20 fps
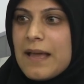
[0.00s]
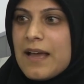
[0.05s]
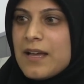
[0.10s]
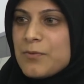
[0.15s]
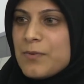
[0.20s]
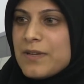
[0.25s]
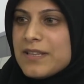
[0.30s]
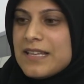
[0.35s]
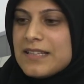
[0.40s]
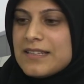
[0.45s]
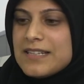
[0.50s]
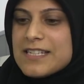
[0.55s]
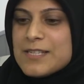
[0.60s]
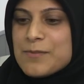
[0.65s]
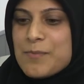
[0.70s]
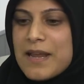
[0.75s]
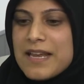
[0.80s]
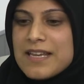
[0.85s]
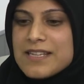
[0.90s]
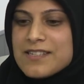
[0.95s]
And within the
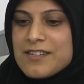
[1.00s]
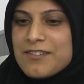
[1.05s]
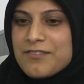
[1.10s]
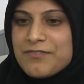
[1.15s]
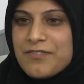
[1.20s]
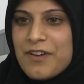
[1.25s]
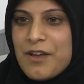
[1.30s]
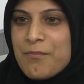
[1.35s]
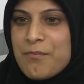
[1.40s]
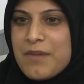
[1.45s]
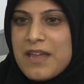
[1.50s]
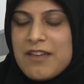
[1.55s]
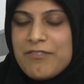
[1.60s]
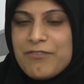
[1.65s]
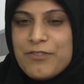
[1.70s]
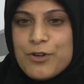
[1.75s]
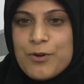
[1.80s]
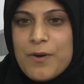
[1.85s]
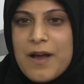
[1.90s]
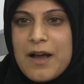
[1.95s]
space of a mere
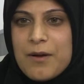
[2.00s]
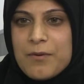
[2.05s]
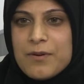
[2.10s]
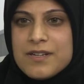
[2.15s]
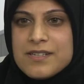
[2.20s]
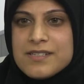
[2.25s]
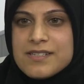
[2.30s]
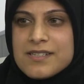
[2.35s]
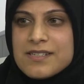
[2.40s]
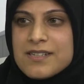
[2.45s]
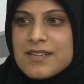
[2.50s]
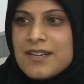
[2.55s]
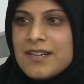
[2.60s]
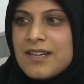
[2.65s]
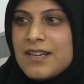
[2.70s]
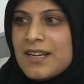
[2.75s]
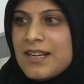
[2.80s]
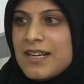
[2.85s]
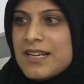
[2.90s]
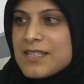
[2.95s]
few hours,
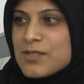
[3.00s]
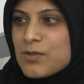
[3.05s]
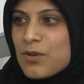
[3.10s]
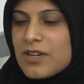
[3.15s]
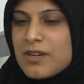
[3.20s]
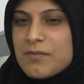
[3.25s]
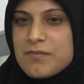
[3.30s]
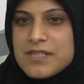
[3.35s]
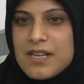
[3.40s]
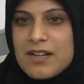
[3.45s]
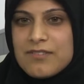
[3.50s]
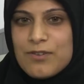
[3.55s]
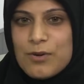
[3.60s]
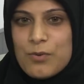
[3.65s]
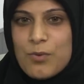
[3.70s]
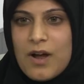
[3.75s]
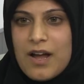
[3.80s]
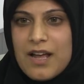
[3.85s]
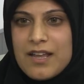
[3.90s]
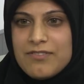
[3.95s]
he's got himself a
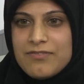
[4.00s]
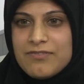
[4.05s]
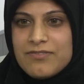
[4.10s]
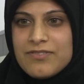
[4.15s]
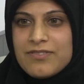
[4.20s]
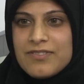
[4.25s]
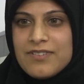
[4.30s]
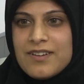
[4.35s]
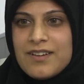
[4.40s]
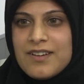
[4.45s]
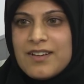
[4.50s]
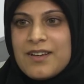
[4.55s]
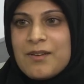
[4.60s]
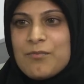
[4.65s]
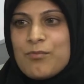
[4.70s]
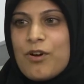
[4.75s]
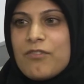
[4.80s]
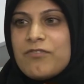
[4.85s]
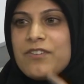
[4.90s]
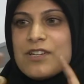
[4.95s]
wife,
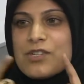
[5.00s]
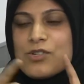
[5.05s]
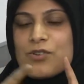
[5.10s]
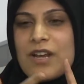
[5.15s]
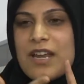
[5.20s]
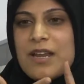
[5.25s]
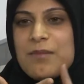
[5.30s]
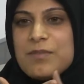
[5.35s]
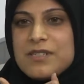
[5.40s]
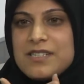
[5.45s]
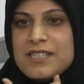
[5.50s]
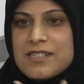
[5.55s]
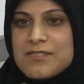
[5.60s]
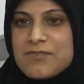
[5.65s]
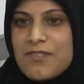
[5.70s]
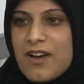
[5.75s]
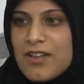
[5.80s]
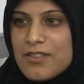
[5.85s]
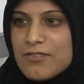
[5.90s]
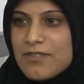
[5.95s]
Prophet Shu'aib as his
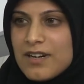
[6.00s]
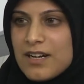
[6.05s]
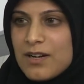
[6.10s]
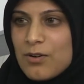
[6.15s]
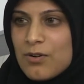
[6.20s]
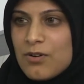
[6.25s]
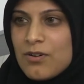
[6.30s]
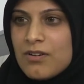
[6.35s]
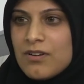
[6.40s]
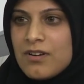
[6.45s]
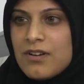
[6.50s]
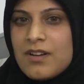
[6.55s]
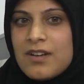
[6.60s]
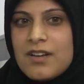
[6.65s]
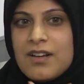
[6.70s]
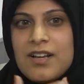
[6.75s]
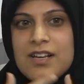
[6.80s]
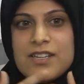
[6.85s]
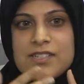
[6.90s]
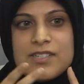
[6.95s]
father-in-law,
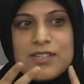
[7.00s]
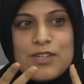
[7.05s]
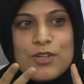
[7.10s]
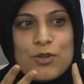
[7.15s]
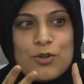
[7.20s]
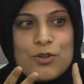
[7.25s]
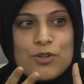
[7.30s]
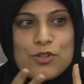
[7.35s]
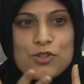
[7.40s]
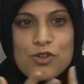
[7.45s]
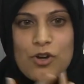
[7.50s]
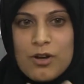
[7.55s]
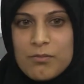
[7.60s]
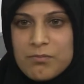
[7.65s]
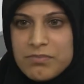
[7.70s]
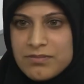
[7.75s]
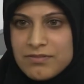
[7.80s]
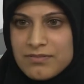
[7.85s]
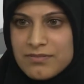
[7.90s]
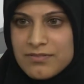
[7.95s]
a secure
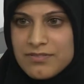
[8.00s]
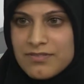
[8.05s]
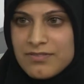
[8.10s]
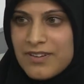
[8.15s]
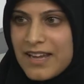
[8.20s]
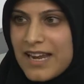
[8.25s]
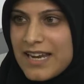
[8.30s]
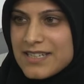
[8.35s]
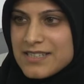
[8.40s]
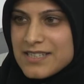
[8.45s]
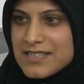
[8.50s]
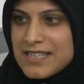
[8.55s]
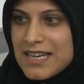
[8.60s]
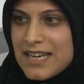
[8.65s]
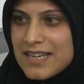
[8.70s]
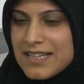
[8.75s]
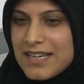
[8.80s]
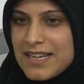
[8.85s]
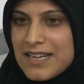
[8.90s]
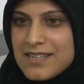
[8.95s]
job for 8 to
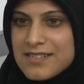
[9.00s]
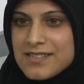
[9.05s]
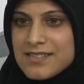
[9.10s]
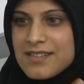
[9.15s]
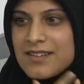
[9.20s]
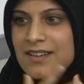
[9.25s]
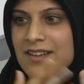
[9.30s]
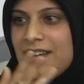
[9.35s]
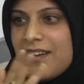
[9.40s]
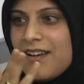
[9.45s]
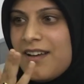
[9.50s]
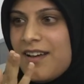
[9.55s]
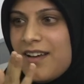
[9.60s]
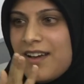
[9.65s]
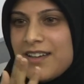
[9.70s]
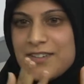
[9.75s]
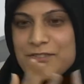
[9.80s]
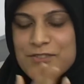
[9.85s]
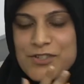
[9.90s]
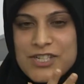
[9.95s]
10 years, a
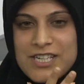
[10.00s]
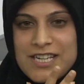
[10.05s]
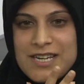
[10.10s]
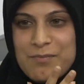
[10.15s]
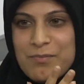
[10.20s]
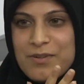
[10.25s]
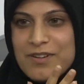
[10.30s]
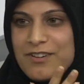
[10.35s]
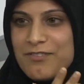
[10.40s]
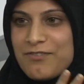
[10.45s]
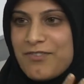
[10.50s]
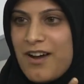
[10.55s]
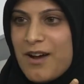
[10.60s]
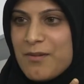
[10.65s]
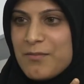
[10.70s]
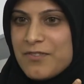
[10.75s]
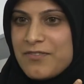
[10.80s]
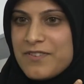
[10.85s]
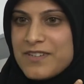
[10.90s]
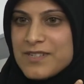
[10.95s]
herd of sheep and a
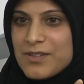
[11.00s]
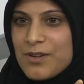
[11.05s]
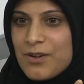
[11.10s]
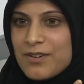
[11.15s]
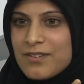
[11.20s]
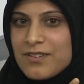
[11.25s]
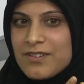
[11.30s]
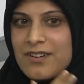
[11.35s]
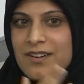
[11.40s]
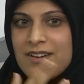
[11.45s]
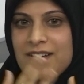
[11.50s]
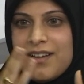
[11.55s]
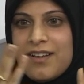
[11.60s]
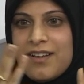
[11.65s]
farm of his own,